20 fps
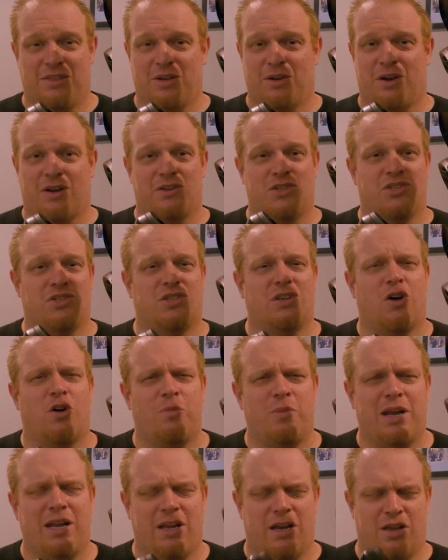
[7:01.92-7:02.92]
There are
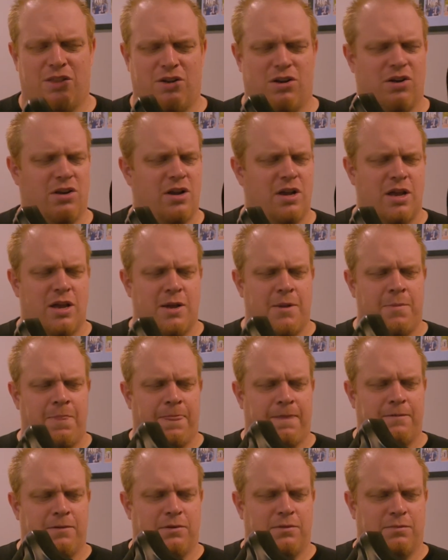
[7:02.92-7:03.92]
so many other
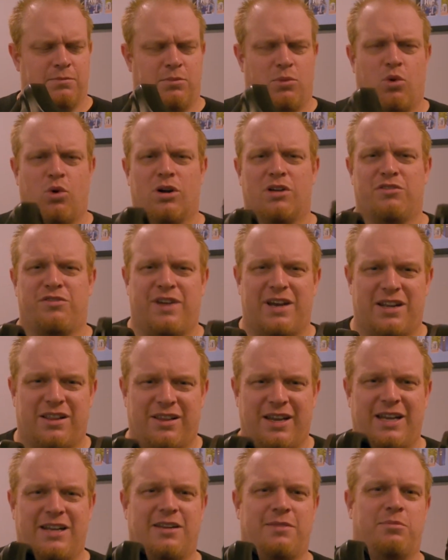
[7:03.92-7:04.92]
more
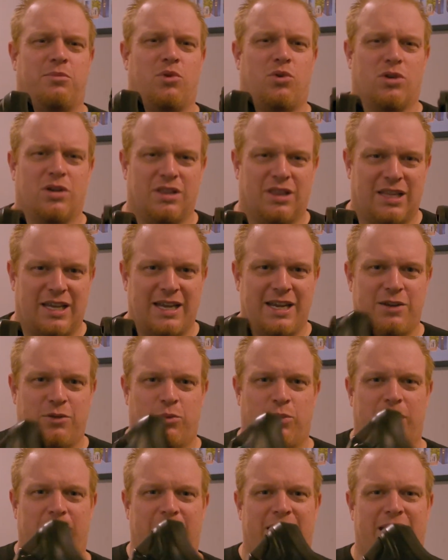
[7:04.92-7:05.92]
ventilated, more
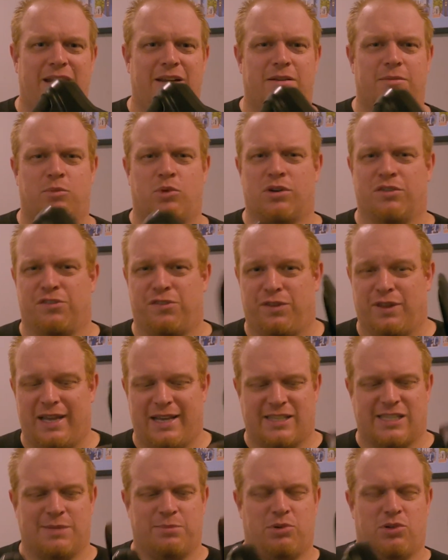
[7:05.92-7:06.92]
lightweight, more
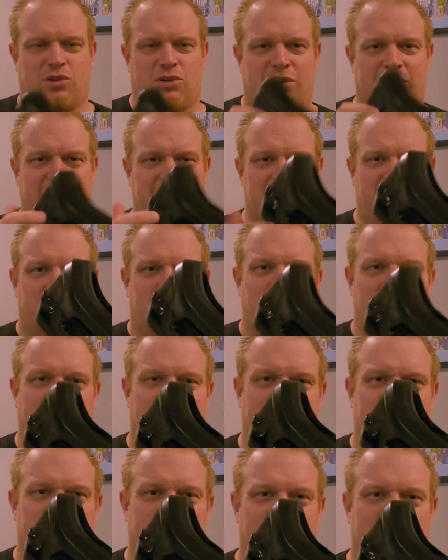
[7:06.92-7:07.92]
flexible, you know,
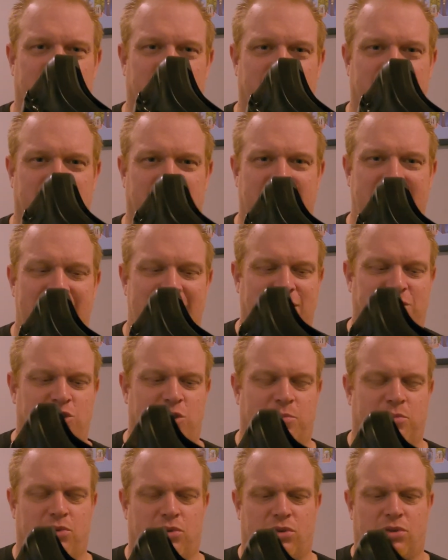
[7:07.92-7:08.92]
with the
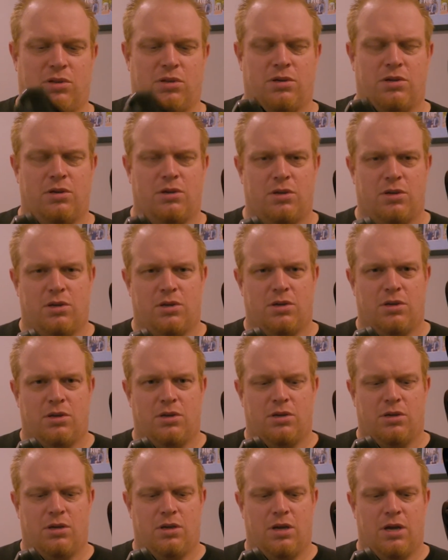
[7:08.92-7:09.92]
detachable
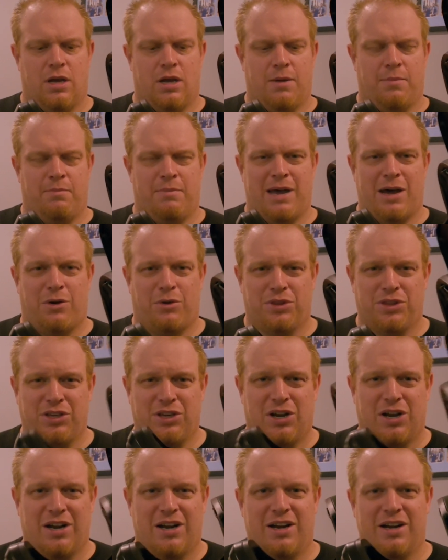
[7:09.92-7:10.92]
mouth
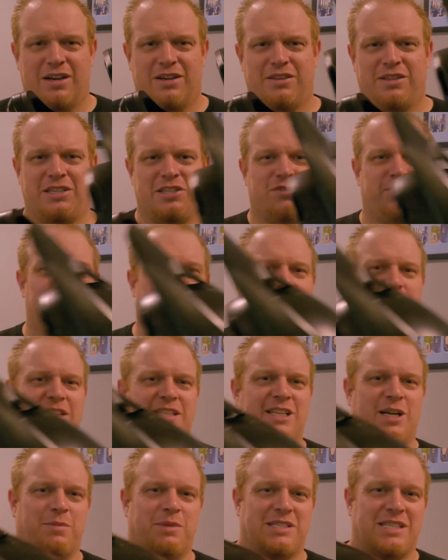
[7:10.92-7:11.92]
guard, these full
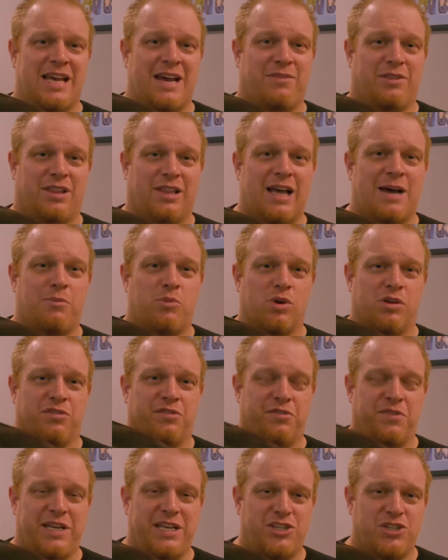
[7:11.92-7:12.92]
face helmets that have a lot more
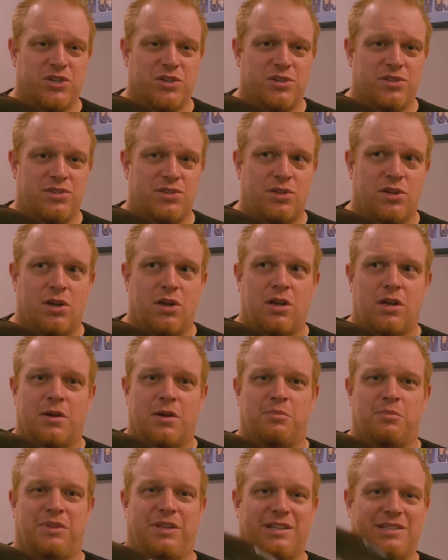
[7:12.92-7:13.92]
features.
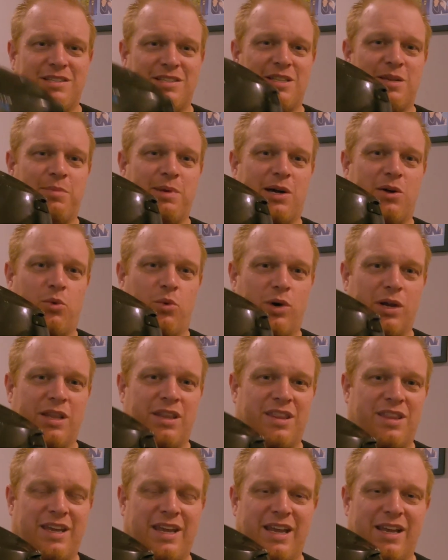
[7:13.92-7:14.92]
This is about
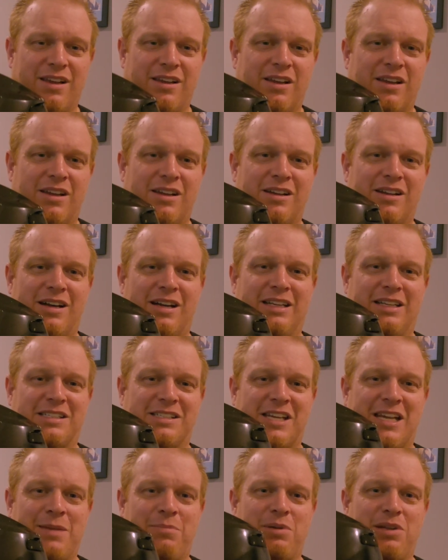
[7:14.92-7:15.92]
one thing, and
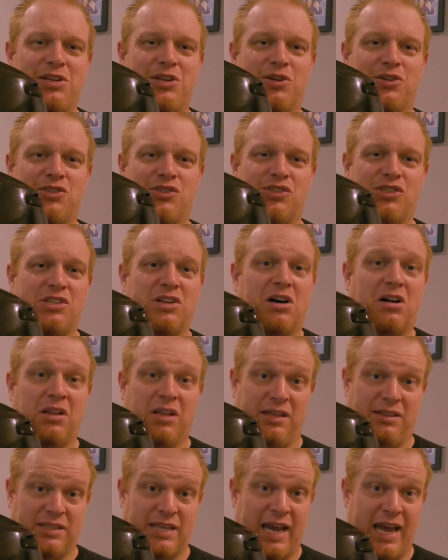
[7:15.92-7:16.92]
it's keeping your
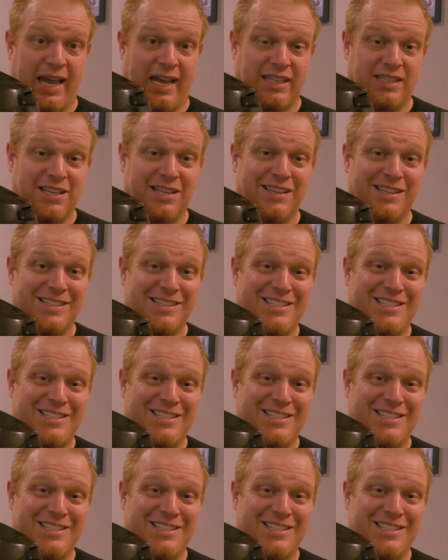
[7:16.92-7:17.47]
skull intact.